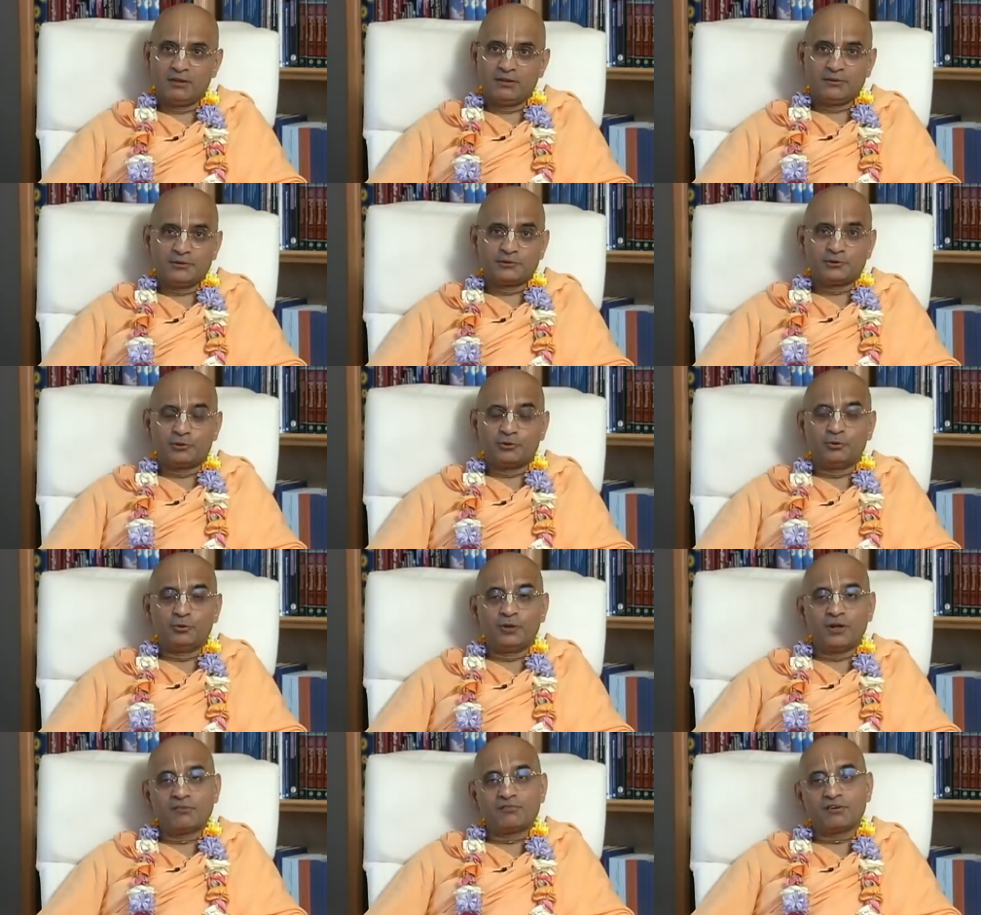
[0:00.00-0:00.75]
So
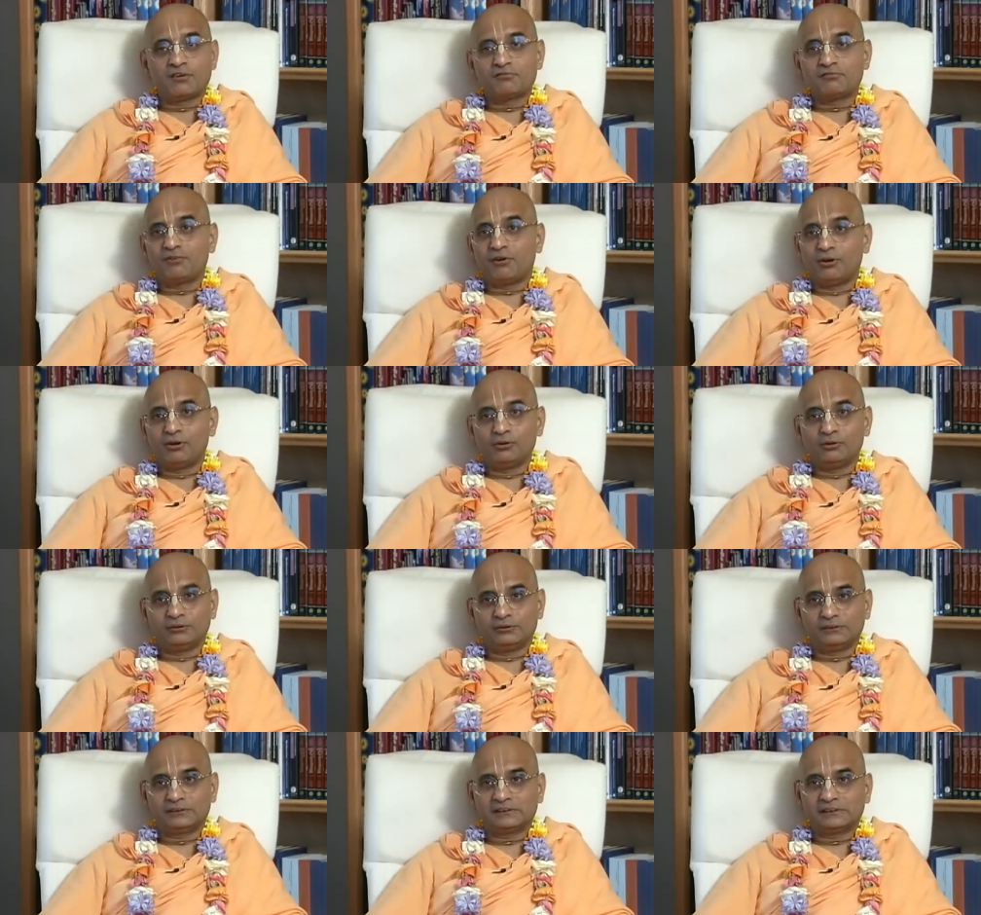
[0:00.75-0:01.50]
whoever
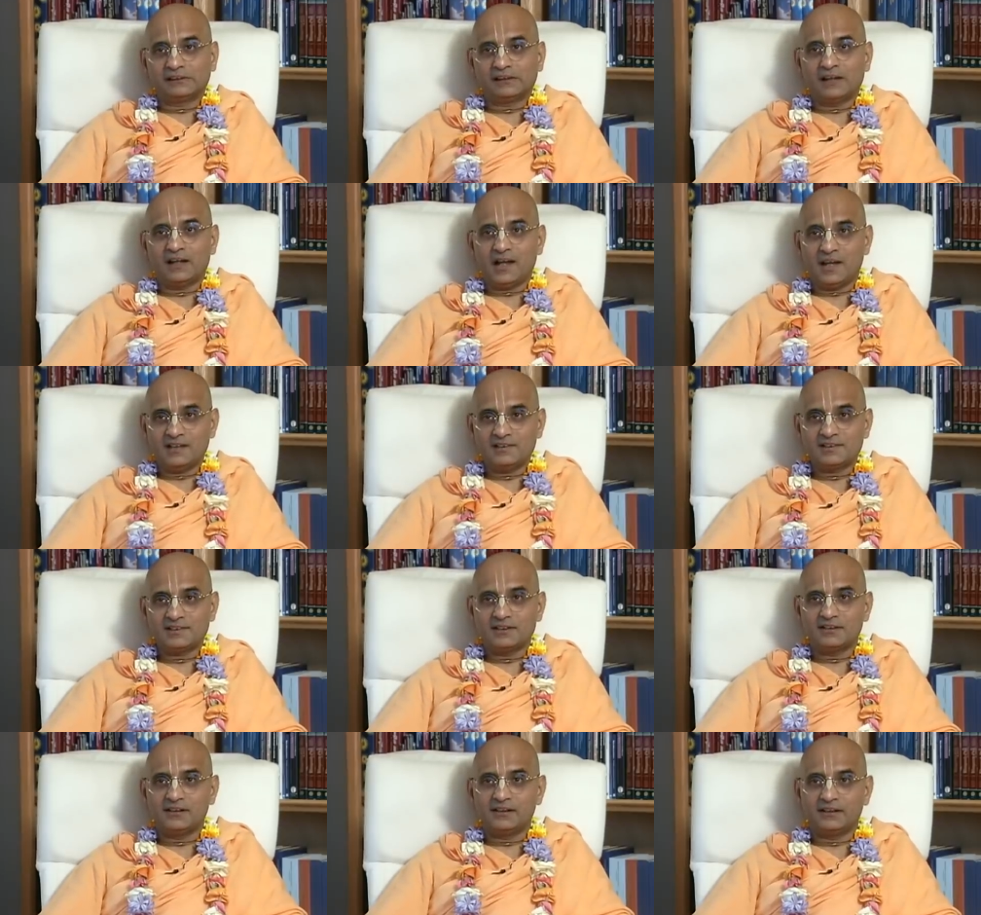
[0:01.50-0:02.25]
follows has
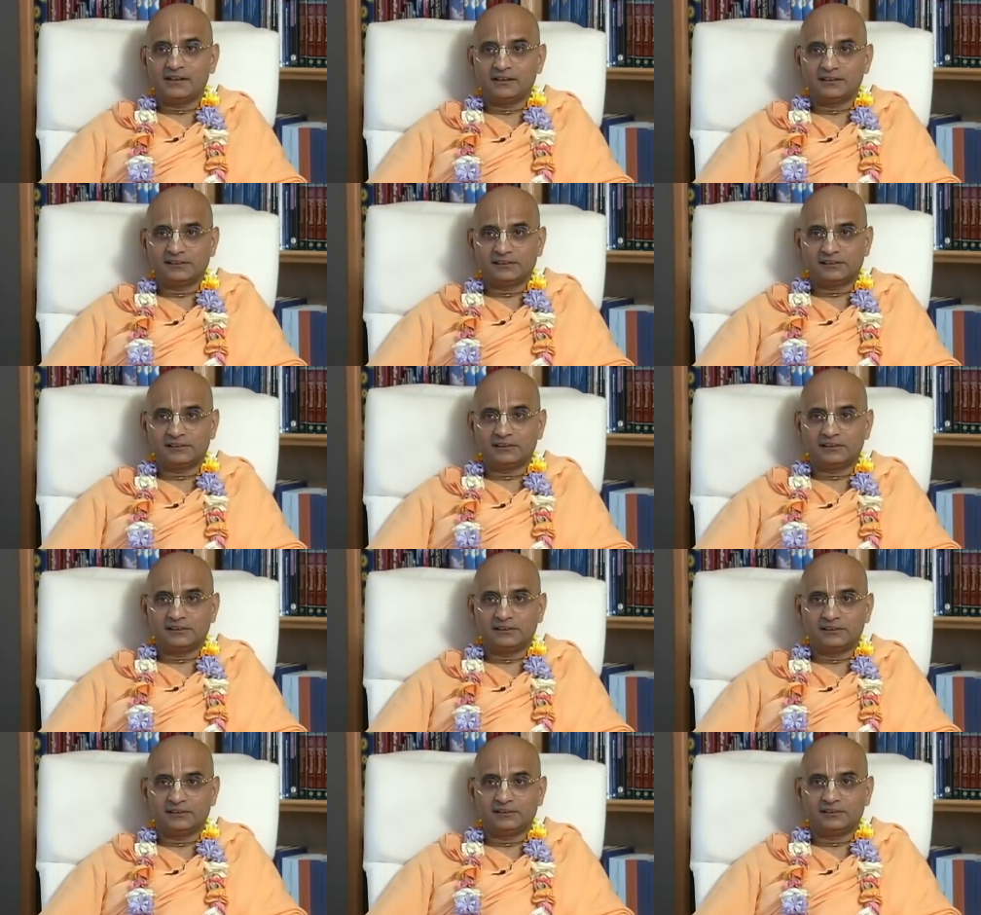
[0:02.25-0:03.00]
the legacy,
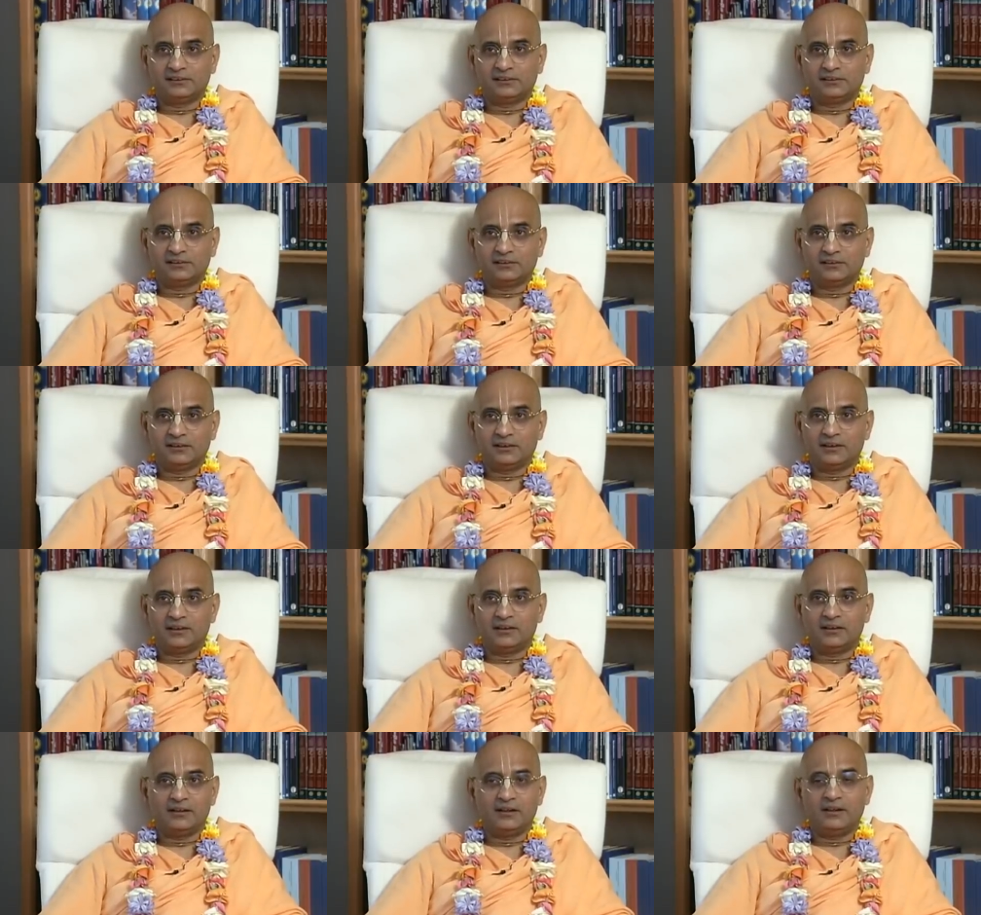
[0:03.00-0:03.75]

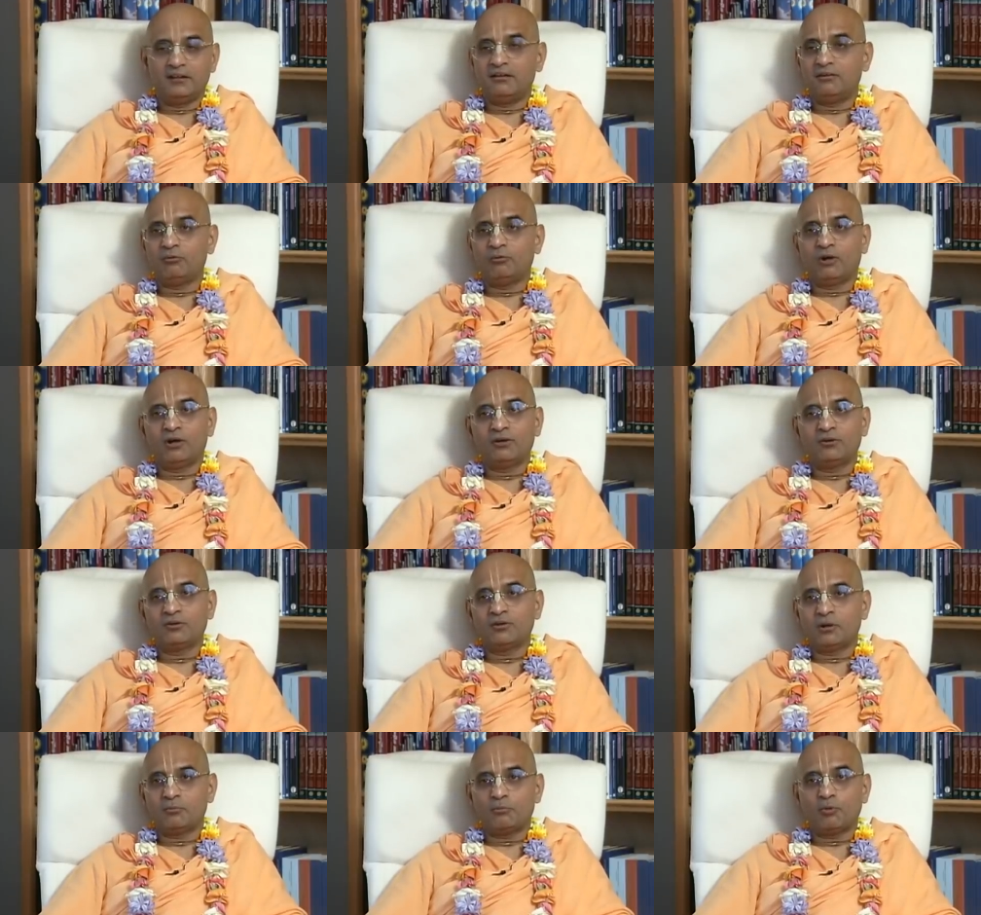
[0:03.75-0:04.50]
and he didn't want
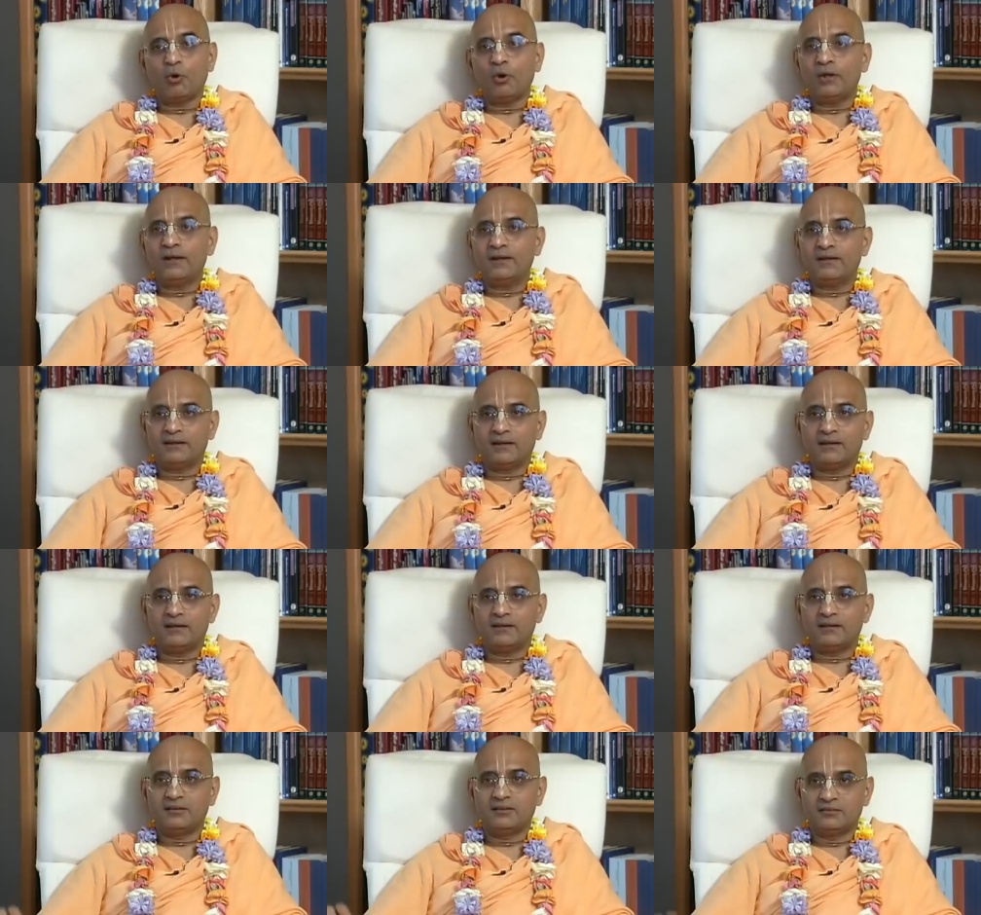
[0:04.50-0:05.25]
to appoint
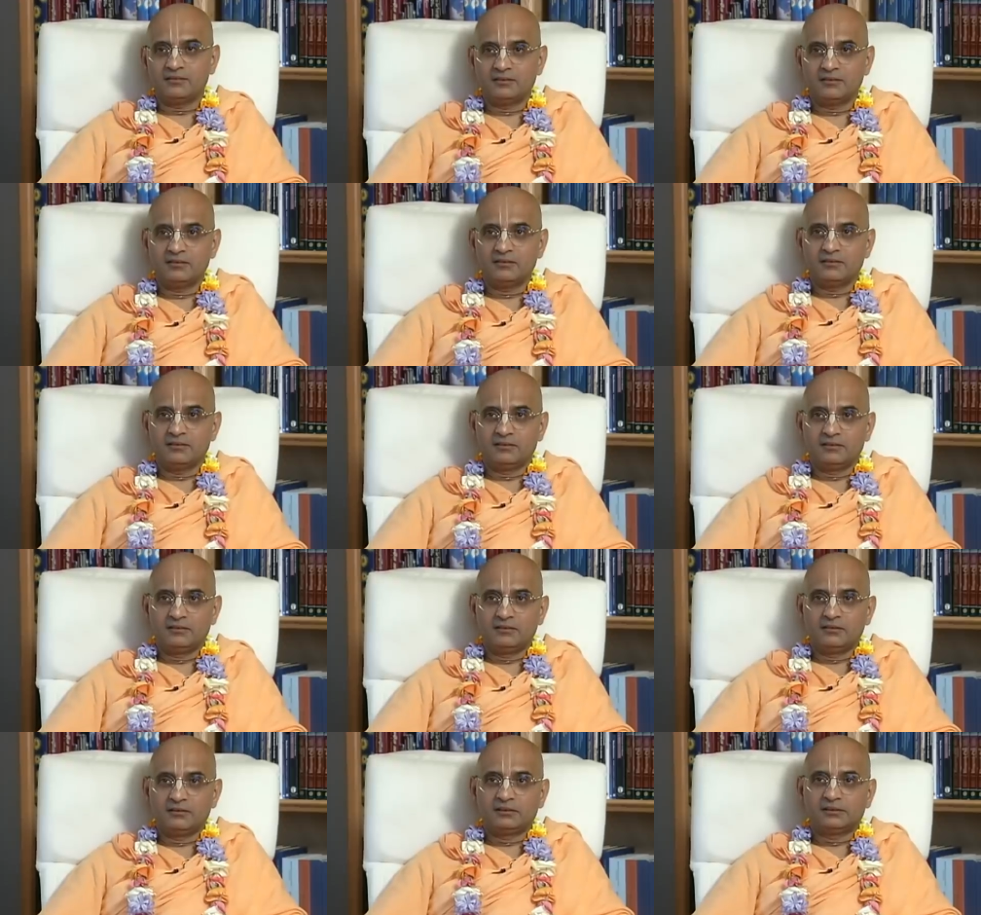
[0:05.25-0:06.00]
any
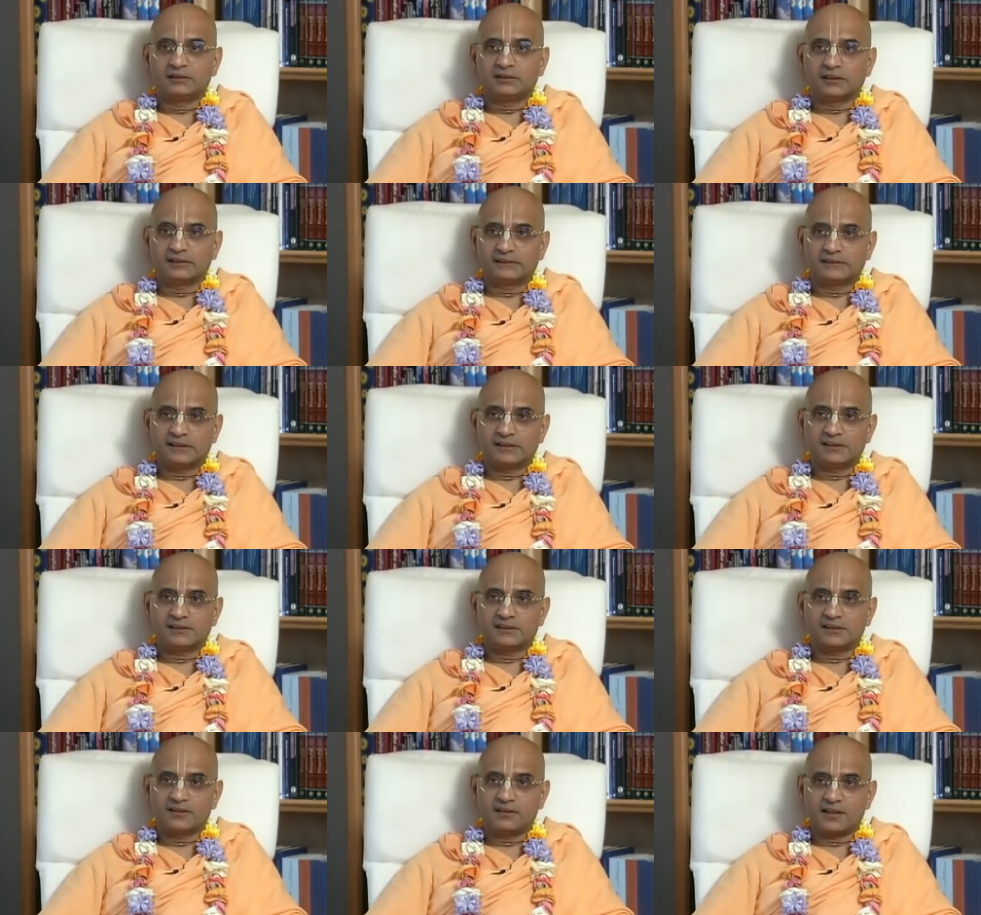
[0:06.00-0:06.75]

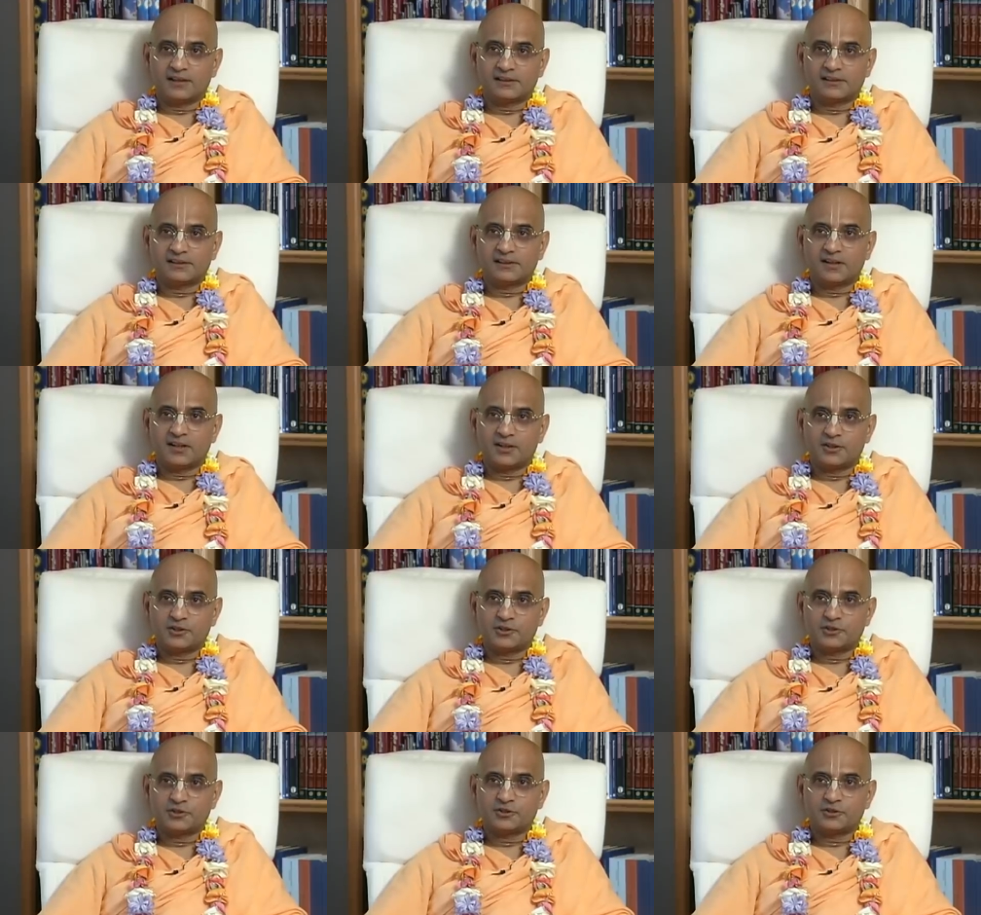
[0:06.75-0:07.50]
successor as
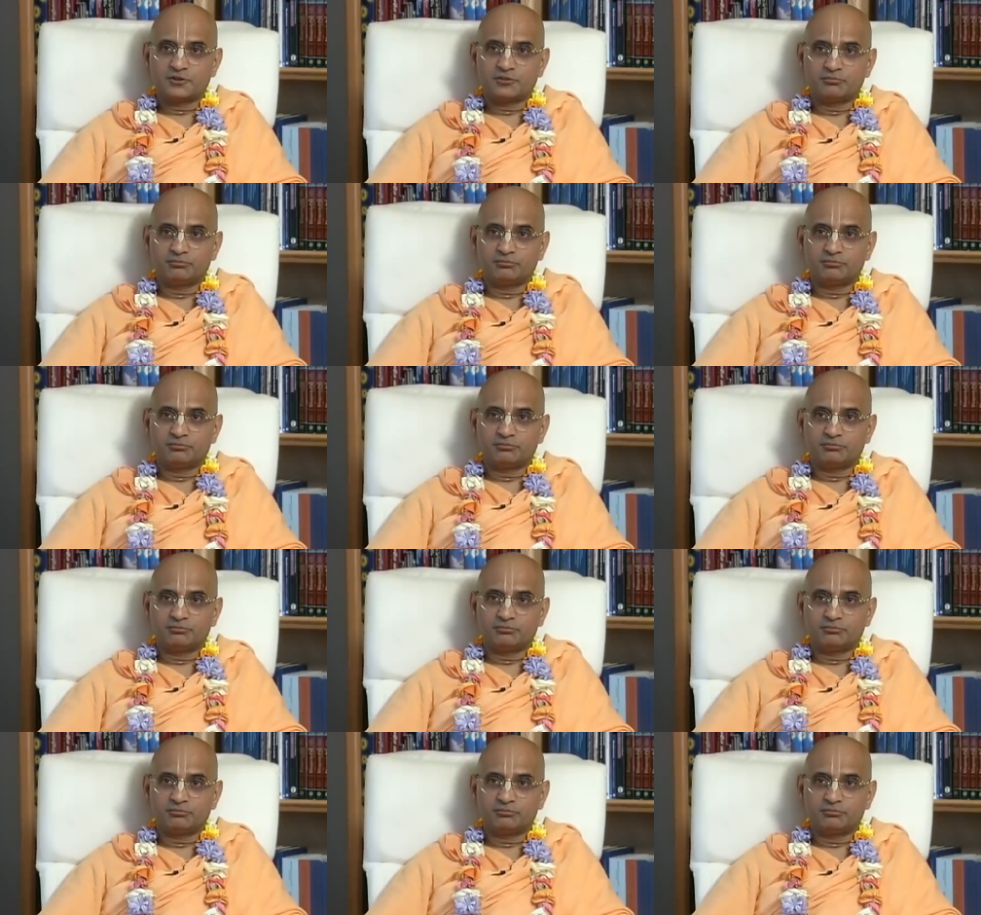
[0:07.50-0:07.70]
such.